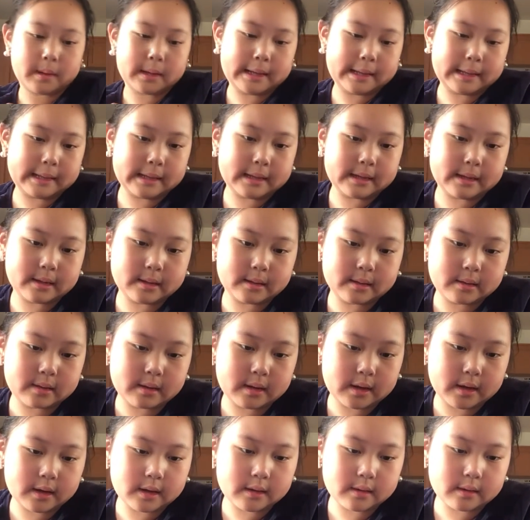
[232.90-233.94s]
And then it
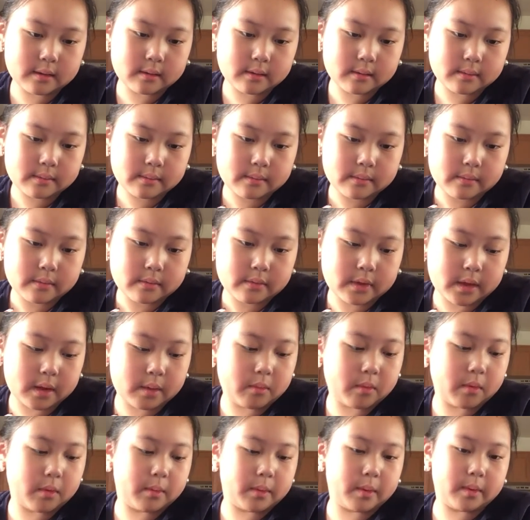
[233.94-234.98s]
says,
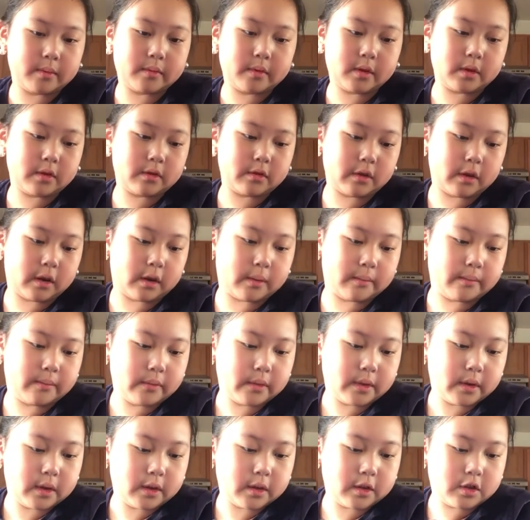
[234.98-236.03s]
then remove the straw.
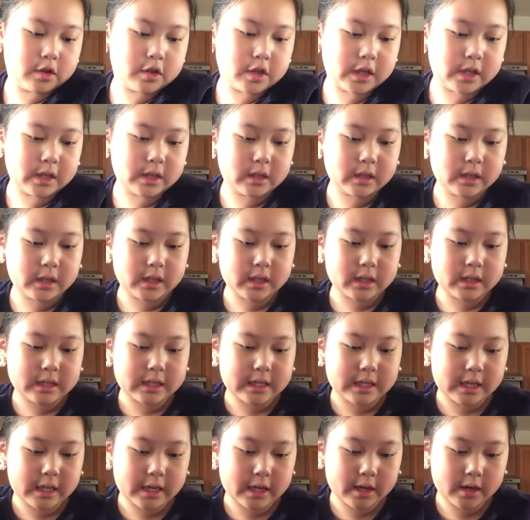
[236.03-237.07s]
Gently
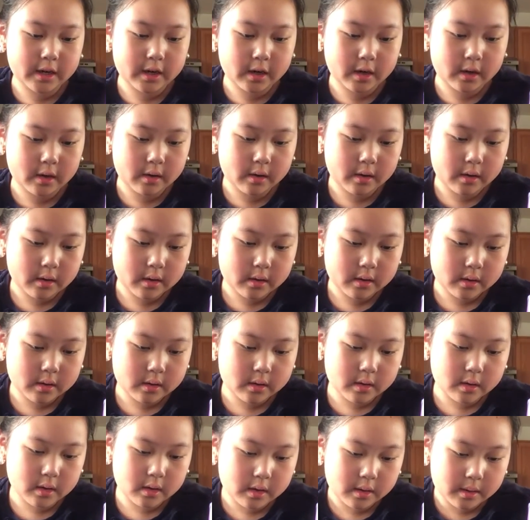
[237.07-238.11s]
tear
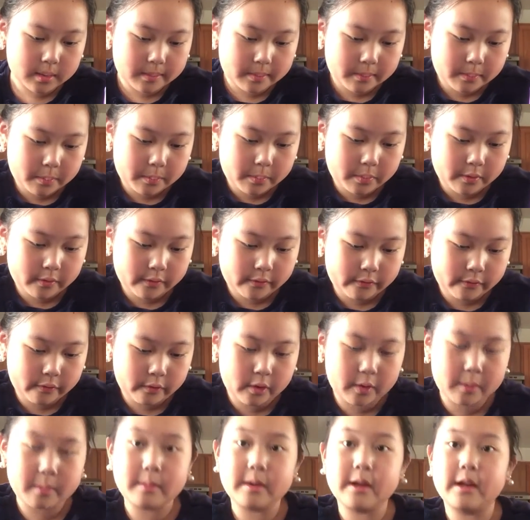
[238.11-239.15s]
the
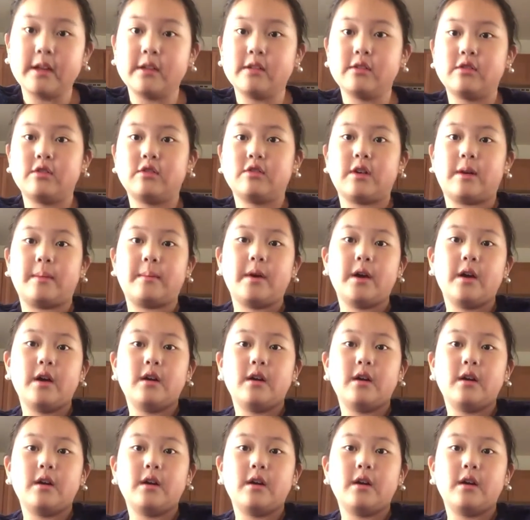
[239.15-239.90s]
performance strip.